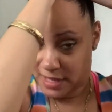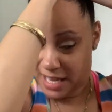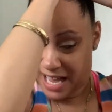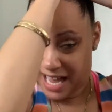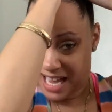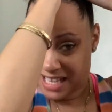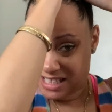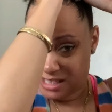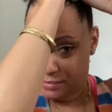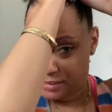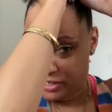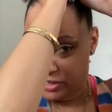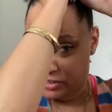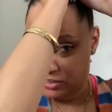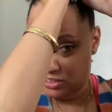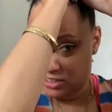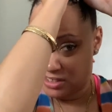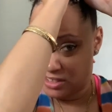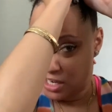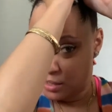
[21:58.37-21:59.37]
I think my curls
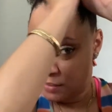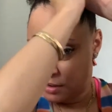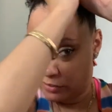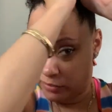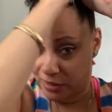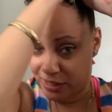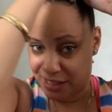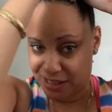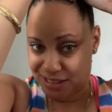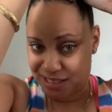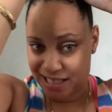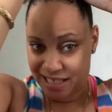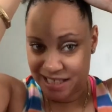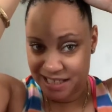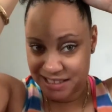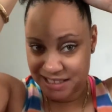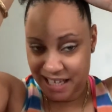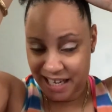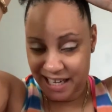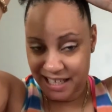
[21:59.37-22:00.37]
are going to come out really teeny
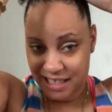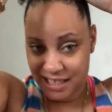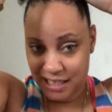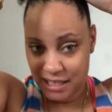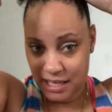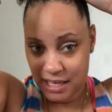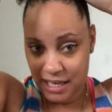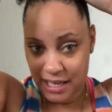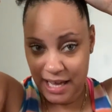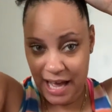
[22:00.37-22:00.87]
tiny.